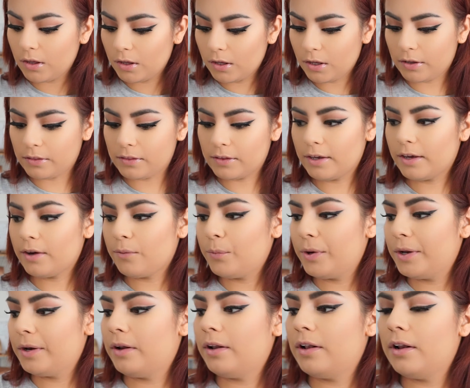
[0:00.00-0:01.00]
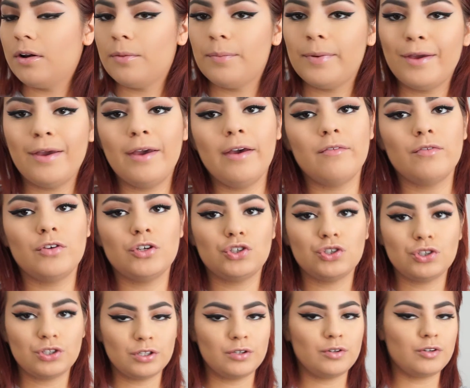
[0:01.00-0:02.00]
I think I went a little bit heavy
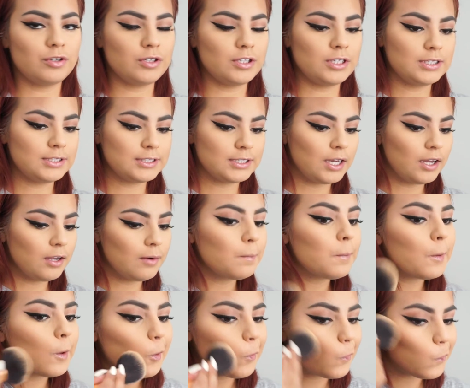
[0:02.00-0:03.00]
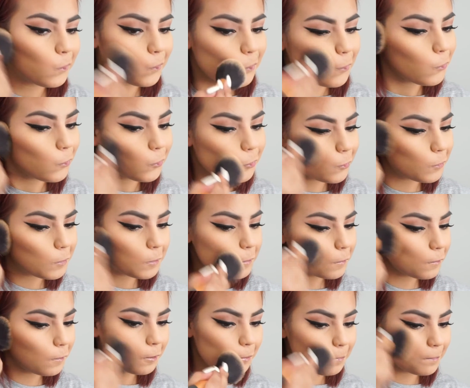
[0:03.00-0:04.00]
duty on this side, but
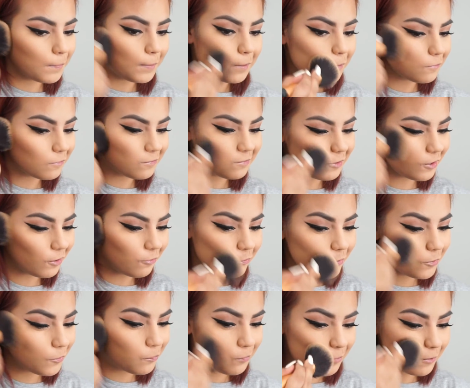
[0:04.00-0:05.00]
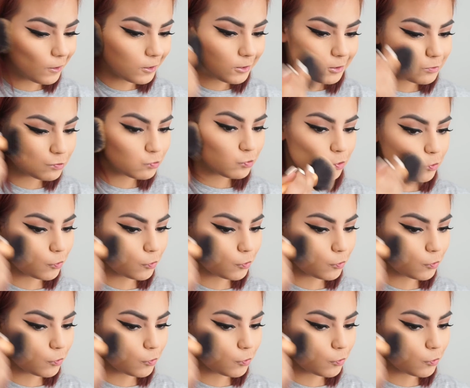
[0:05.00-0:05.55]
just get a big fluffy brush